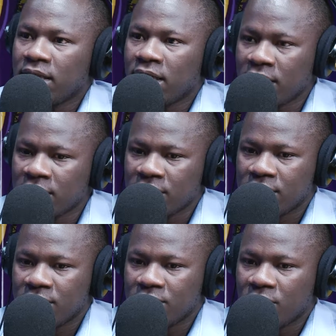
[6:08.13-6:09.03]
it
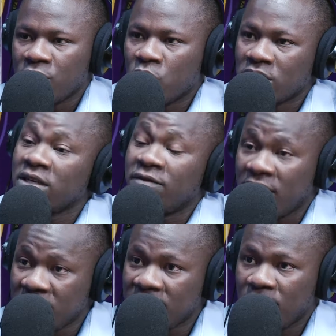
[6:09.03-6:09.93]
is not
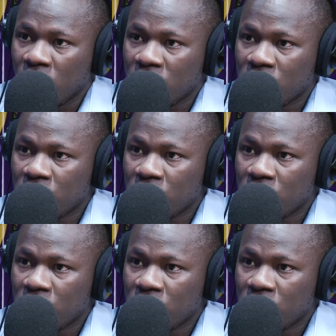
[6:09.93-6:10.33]
advisable